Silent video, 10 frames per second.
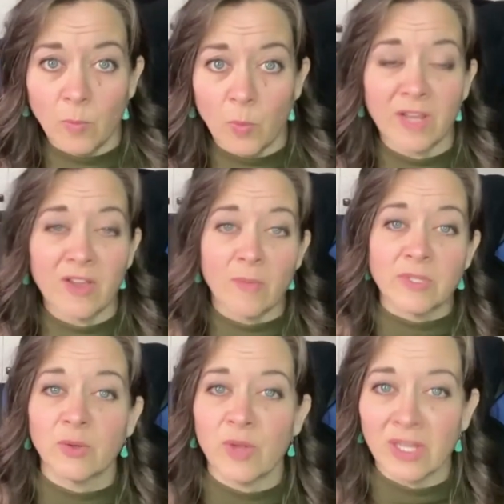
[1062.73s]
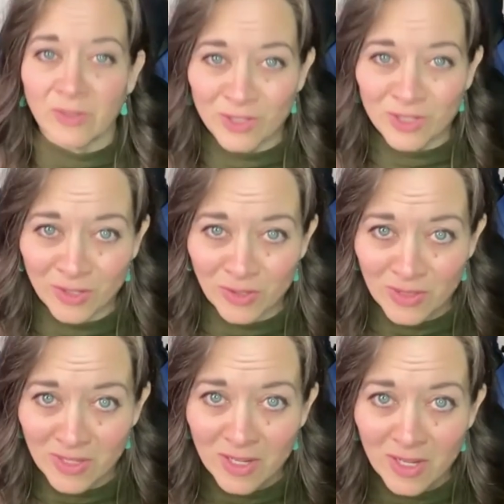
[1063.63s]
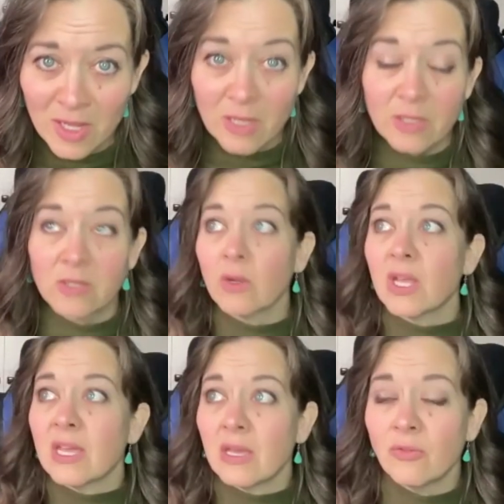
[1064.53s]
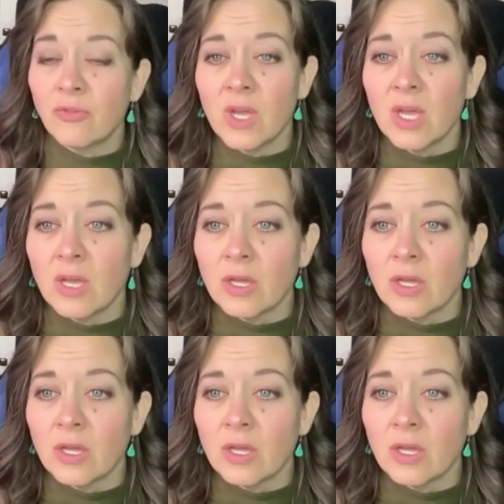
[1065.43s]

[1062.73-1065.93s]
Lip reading: when it comes to English skills? So if